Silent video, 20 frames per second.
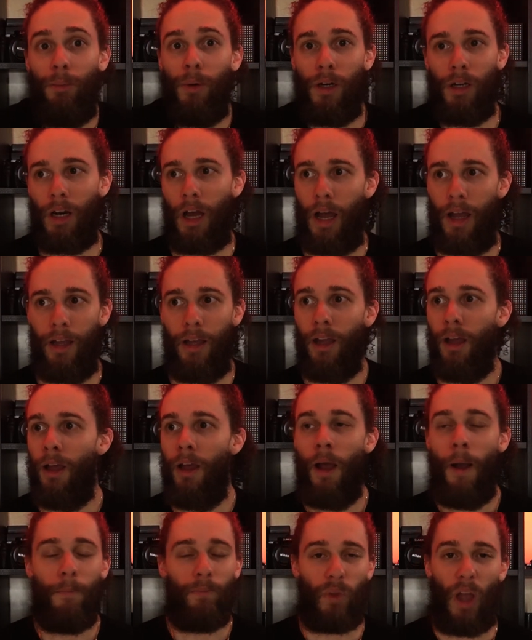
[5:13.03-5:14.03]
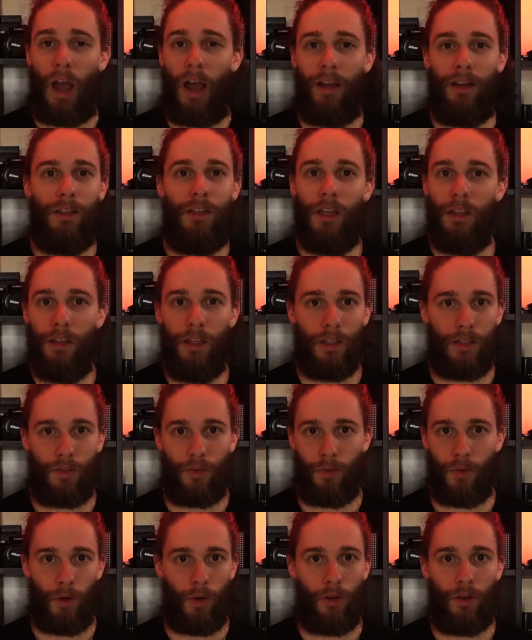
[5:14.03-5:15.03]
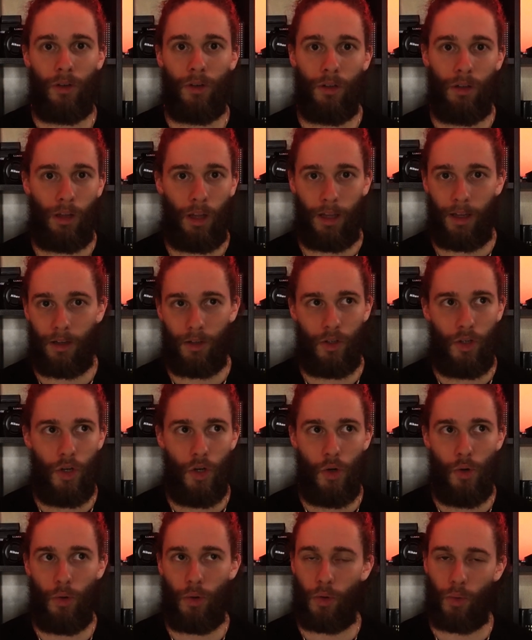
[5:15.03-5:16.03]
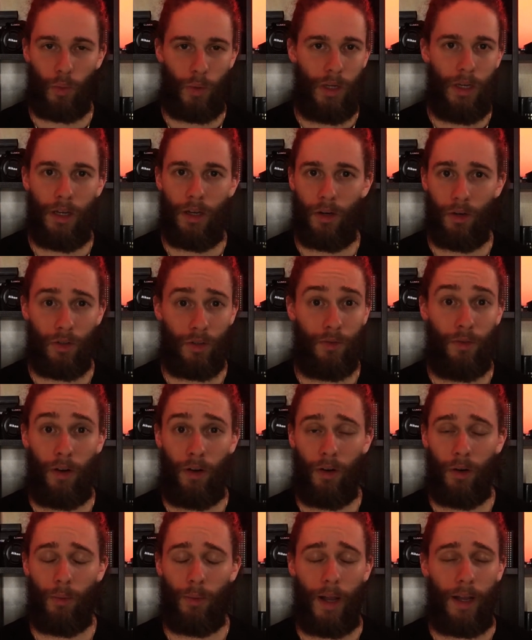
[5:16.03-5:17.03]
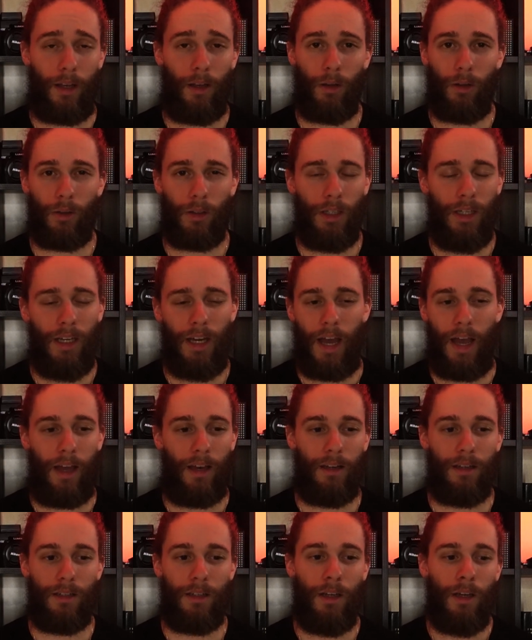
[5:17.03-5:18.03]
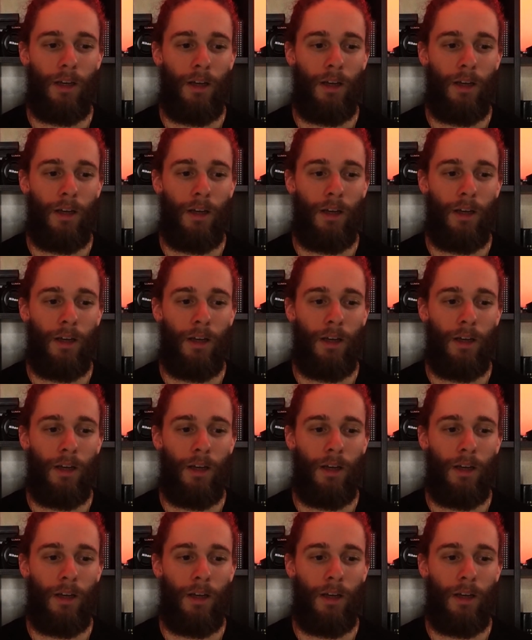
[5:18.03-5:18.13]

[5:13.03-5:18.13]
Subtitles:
But I did this for like 2-3 years very regularly, and